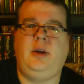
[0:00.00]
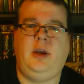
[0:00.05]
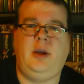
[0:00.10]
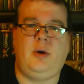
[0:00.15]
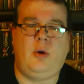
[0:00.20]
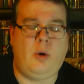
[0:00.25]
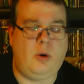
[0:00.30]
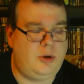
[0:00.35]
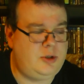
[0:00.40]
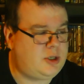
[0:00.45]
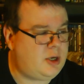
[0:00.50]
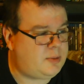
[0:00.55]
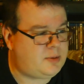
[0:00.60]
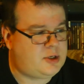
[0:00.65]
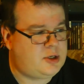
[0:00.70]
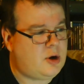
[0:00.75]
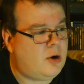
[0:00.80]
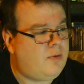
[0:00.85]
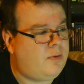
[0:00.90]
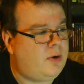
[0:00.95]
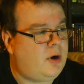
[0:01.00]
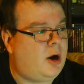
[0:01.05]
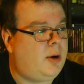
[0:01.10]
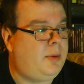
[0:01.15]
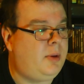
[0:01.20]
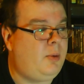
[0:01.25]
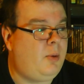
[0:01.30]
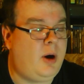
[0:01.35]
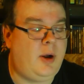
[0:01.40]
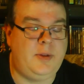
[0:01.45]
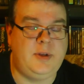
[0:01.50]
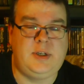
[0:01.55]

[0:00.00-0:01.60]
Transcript: it holds up so phenomenally well.